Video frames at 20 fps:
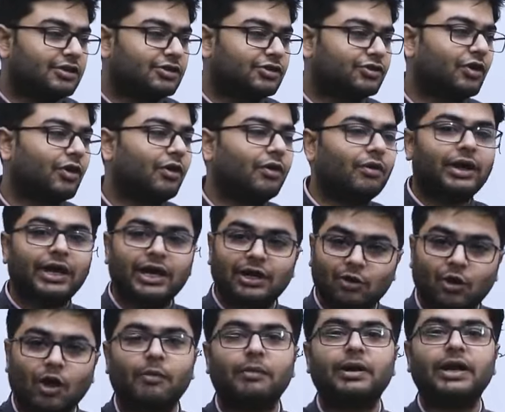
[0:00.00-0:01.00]
So
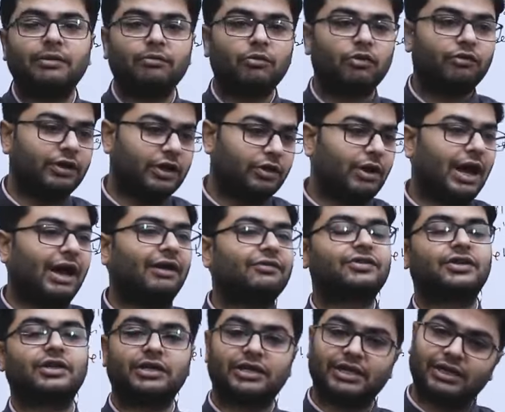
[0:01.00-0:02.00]
in comedy movie, you
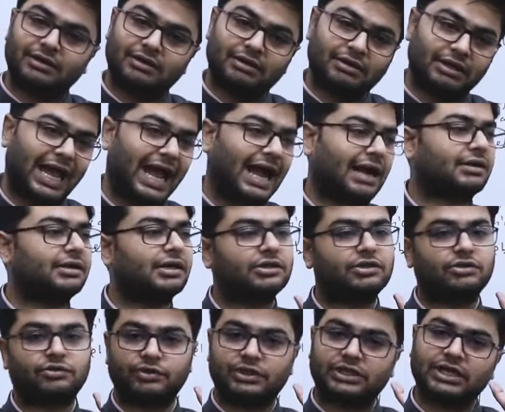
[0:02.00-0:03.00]
have certain
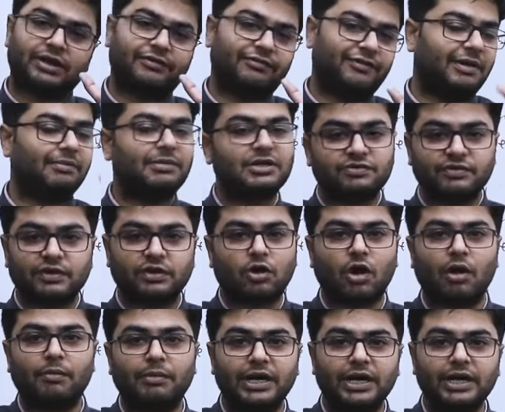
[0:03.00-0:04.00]
actors which are famous with
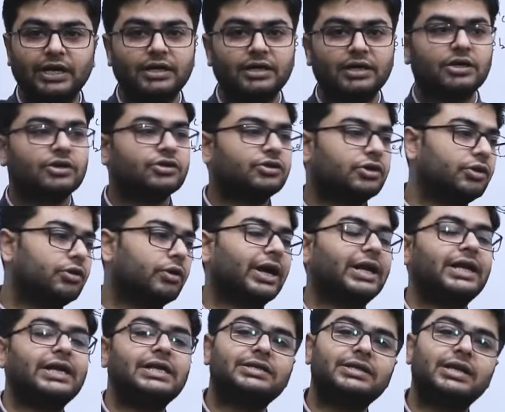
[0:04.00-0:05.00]
comedy. So you
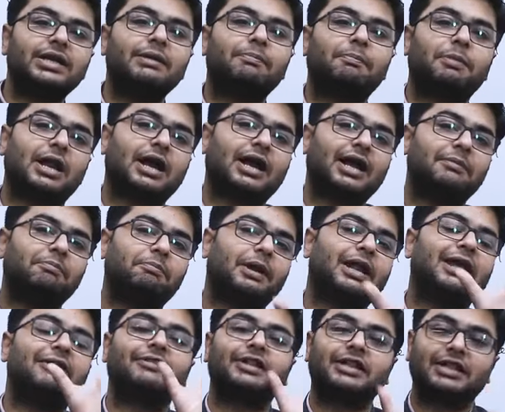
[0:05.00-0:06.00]
can easily plug and
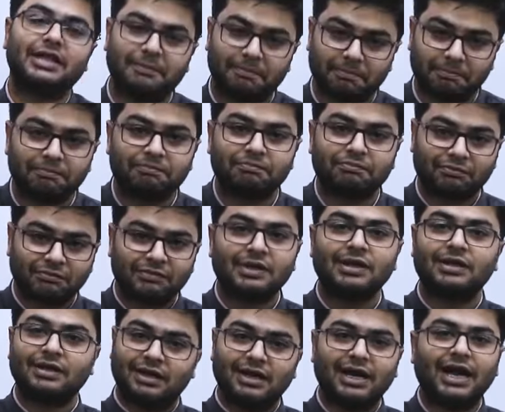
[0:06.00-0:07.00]
play with them,
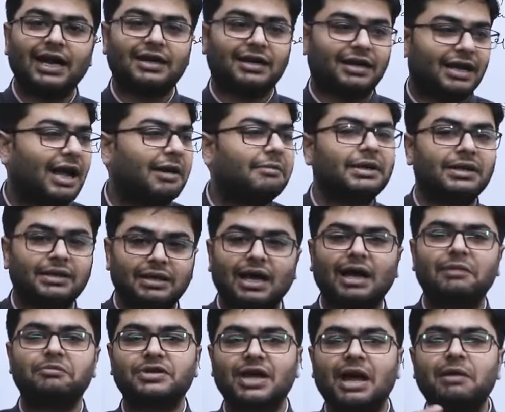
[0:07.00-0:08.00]
right? I mean,
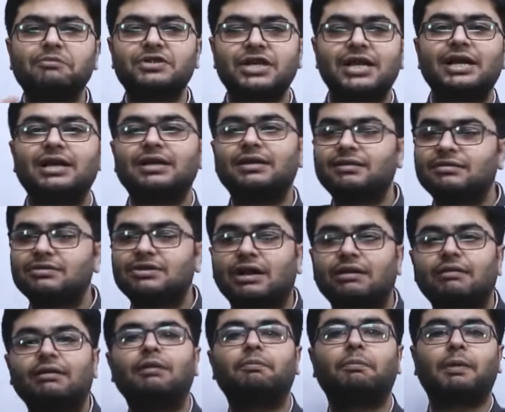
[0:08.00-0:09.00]
I'm saying in
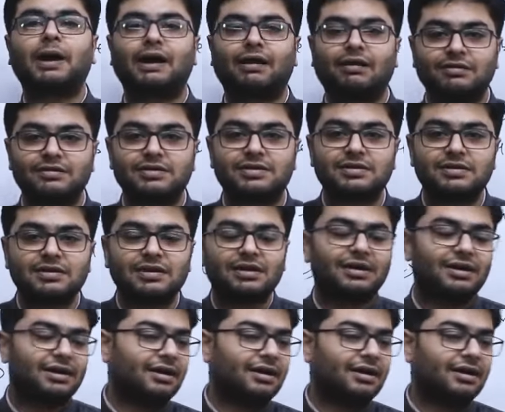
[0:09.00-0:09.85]
general parlance.